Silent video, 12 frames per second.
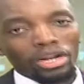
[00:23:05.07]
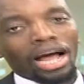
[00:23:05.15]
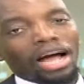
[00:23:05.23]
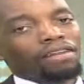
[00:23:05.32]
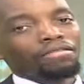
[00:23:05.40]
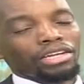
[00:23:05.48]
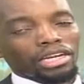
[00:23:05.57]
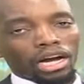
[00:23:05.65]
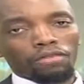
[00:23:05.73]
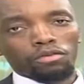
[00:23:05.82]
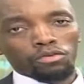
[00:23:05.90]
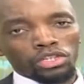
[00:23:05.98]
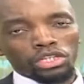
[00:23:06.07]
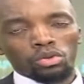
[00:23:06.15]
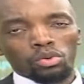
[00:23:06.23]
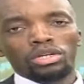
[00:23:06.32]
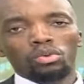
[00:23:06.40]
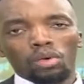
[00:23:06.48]
have enough of
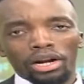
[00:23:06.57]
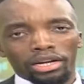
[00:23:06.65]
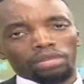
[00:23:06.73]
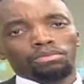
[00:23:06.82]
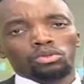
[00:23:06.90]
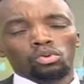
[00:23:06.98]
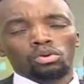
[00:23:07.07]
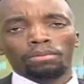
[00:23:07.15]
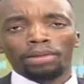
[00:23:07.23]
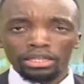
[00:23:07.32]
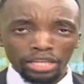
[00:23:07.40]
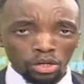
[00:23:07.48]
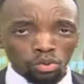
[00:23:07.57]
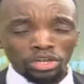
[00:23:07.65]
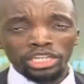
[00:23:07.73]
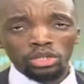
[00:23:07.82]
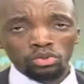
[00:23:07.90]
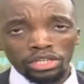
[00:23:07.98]
Shiro in one episode, but oh. the
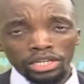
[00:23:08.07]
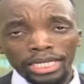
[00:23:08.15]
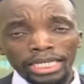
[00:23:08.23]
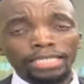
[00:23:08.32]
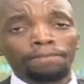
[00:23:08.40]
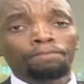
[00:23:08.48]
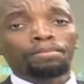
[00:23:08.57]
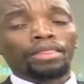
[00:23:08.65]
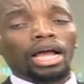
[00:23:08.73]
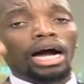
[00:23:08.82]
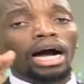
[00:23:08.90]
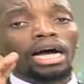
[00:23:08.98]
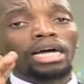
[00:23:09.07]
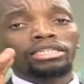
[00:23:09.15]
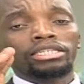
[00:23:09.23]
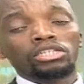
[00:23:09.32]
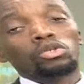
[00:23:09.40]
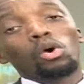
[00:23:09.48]
good news is uh,
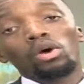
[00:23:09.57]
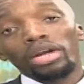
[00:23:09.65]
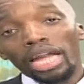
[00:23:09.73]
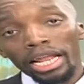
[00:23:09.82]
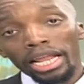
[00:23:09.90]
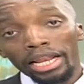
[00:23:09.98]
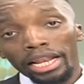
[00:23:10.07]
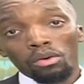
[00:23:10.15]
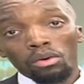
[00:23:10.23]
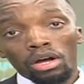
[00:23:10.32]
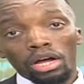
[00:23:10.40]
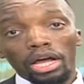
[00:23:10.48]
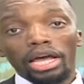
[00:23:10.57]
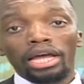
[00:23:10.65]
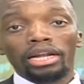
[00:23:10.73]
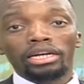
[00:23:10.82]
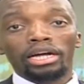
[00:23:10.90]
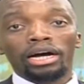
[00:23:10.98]
she's online now,
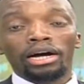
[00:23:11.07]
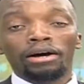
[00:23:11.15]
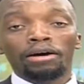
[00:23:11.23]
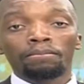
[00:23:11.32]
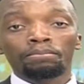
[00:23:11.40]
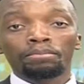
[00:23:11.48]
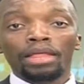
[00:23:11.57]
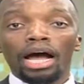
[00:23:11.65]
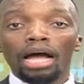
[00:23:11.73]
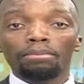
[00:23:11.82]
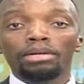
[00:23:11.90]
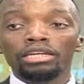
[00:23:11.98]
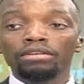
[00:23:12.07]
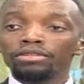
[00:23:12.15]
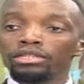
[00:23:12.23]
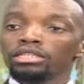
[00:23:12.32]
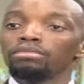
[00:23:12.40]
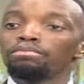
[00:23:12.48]
and um, I believe
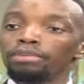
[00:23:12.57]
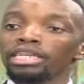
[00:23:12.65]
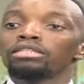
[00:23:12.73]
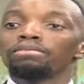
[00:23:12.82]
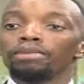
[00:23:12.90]
she's best